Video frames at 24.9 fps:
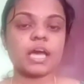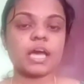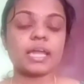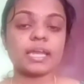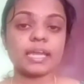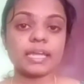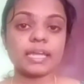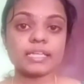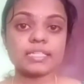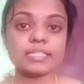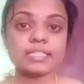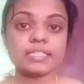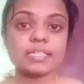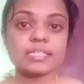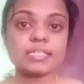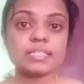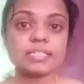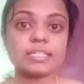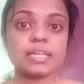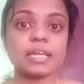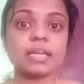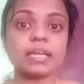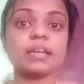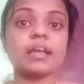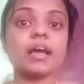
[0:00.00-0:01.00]
And next is
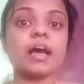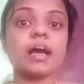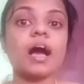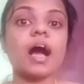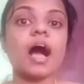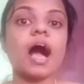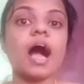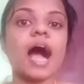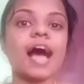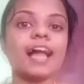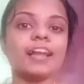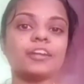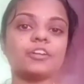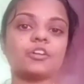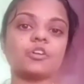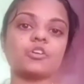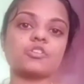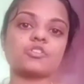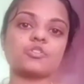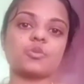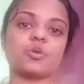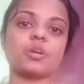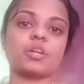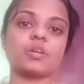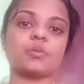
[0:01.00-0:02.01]
that
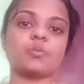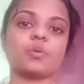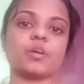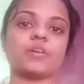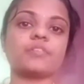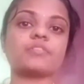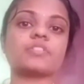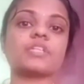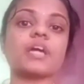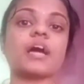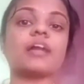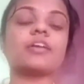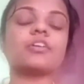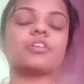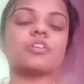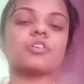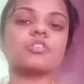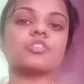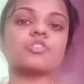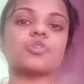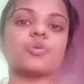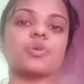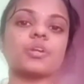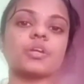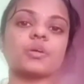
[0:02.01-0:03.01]
ultrasonic waves.
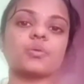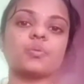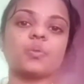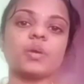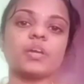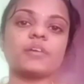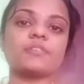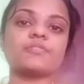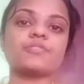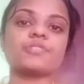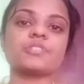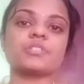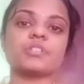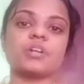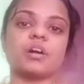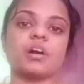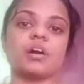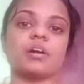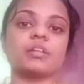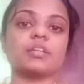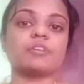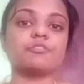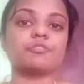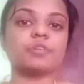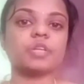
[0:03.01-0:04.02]
Ultrasonic waves,
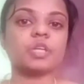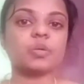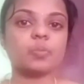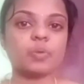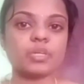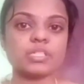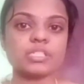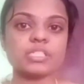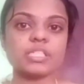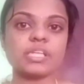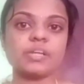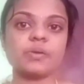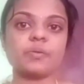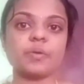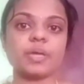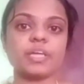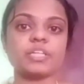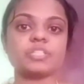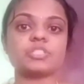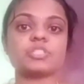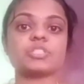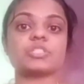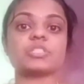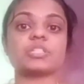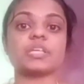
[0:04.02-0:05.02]
the frequency
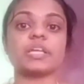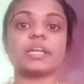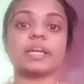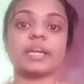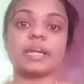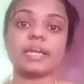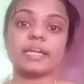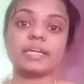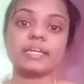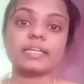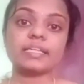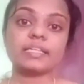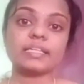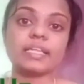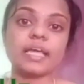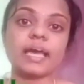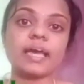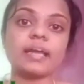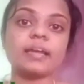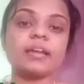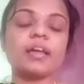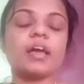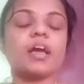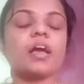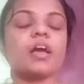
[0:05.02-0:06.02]
range is greater
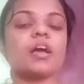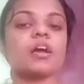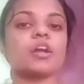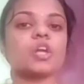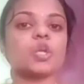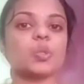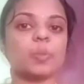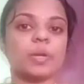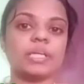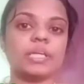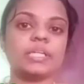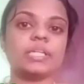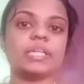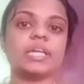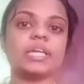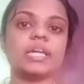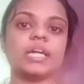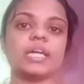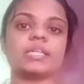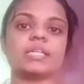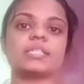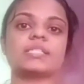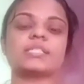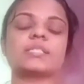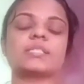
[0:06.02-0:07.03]
than 20
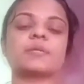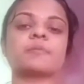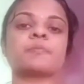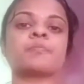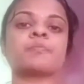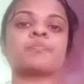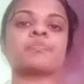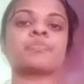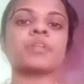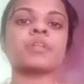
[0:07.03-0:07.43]
hertz.